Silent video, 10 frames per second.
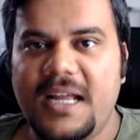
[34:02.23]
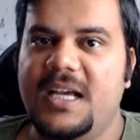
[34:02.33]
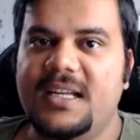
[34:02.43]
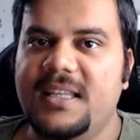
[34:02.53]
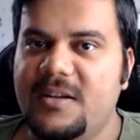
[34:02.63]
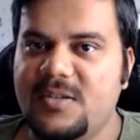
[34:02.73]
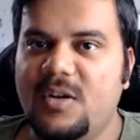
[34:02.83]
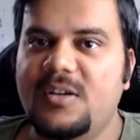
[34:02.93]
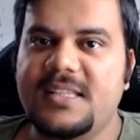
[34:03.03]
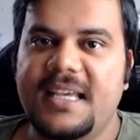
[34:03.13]
and there was
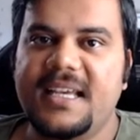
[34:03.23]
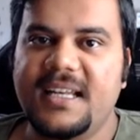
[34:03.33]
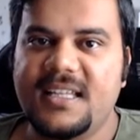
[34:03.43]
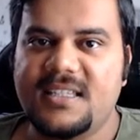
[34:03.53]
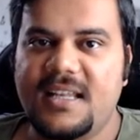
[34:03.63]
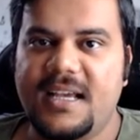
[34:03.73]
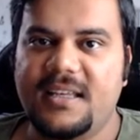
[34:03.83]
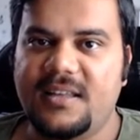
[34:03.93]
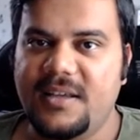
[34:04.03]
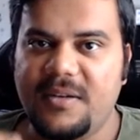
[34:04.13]
always an English
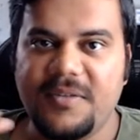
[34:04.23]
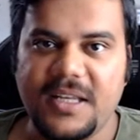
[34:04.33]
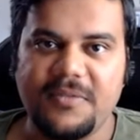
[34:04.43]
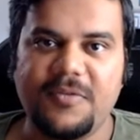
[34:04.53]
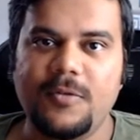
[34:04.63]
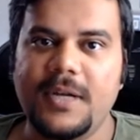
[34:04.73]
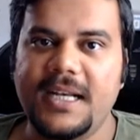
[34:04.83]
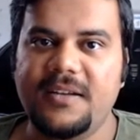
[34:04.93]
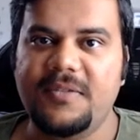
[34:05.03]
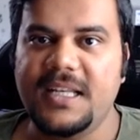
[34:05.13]
line. They were very
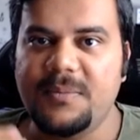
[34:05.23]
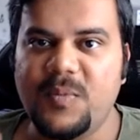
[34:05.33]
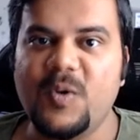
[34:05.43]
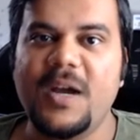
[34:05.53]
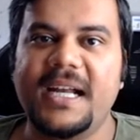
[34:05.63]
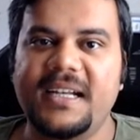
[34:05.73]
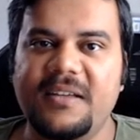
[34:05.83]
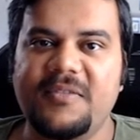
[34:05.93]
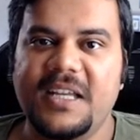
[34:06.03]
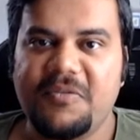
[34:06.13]
fluent, very proactive,
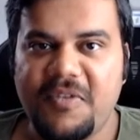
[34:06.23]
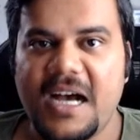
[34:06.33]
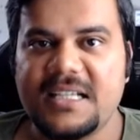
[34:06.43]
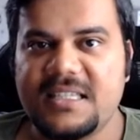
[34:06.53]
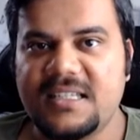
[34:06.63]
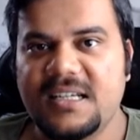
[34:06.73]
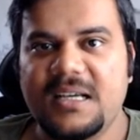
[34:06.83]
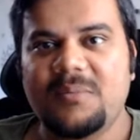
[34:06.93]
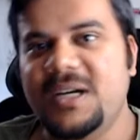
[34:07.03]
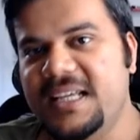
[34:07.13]
very fast.
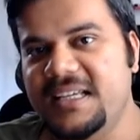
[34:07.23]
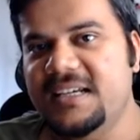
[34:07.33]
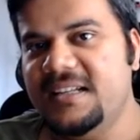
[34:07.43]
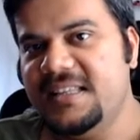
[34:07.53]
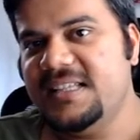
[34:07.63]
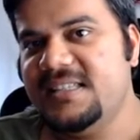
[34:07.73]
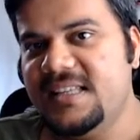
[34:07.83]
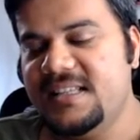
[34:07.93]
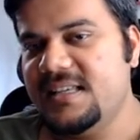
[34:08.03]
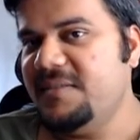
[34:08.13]
But here these
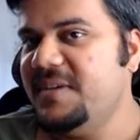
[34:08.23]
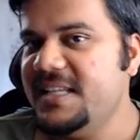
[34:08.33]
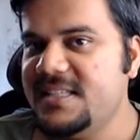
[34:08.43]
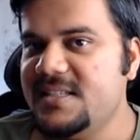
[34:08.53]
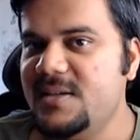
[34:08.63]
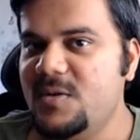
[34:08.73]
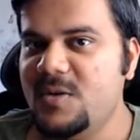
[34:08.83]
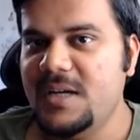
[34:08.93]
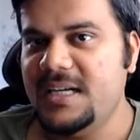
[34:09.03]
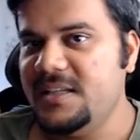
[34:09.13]
things are very slow
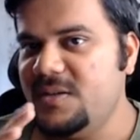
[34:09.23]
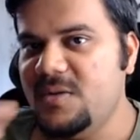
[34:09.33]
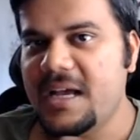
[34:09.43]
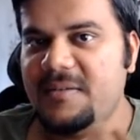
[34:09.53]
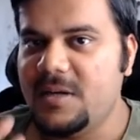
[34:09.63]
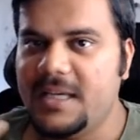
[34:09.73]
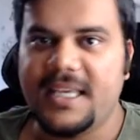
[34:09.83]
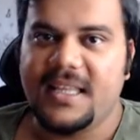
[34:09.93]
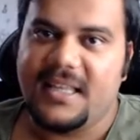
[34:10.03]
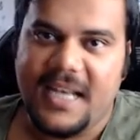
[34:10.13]
and you have
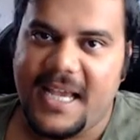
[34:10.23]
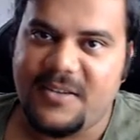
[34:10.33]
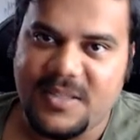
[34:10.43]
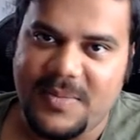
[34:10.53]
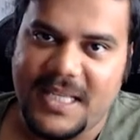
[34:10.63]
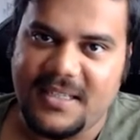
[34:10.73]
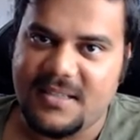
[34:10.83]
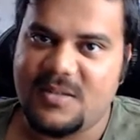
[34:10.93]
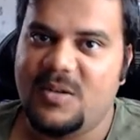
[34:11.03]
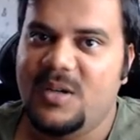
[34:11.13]
again the language barrier.
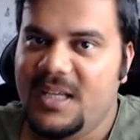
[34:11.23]
So